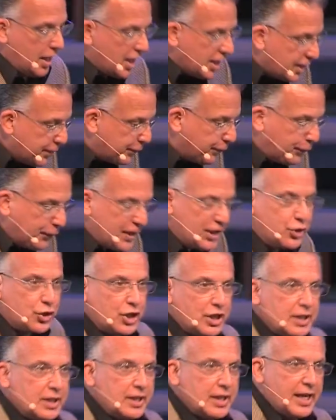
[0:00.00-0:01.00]
The
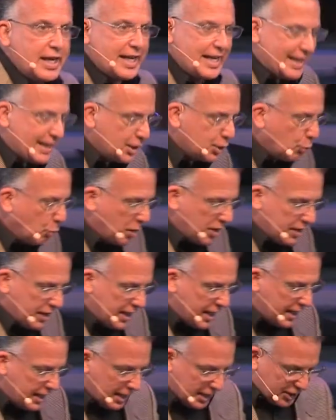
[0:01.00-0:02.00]
fission is when they